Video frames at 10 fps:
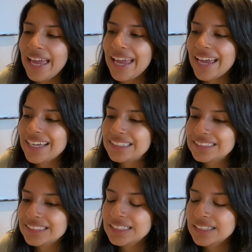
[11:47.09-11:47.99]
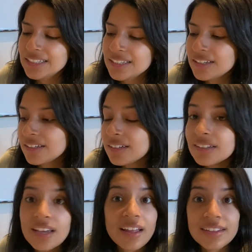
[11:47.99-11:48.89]
And
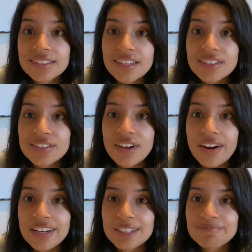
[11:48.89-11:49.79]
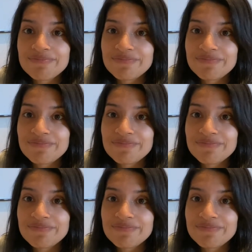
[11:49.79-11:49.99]
yeah, let's get started.